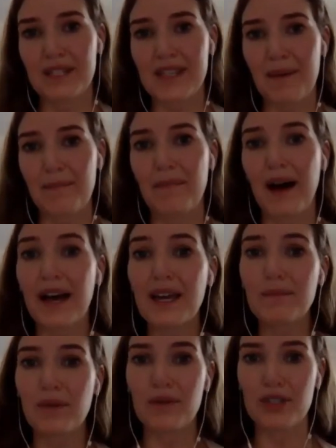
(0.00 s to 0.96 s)
that my
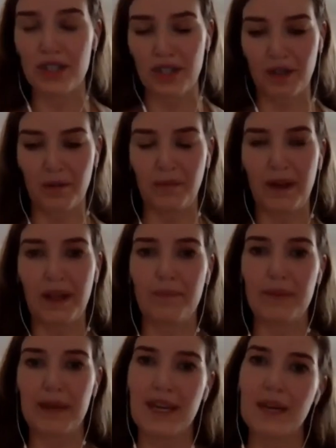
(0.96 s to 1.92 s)
emotional well
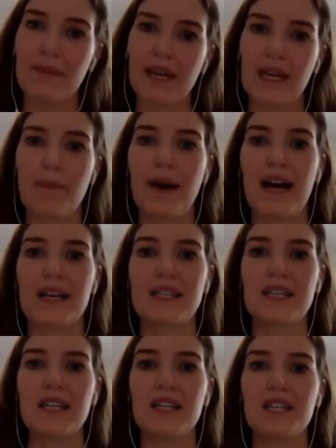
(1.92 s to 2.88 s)
being and my
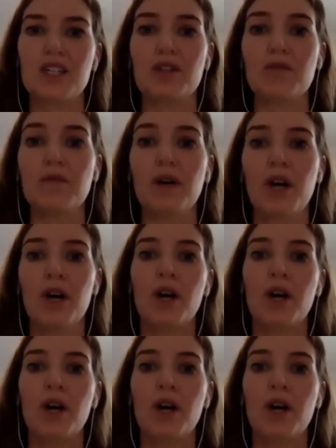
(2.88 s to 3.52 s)
capacity to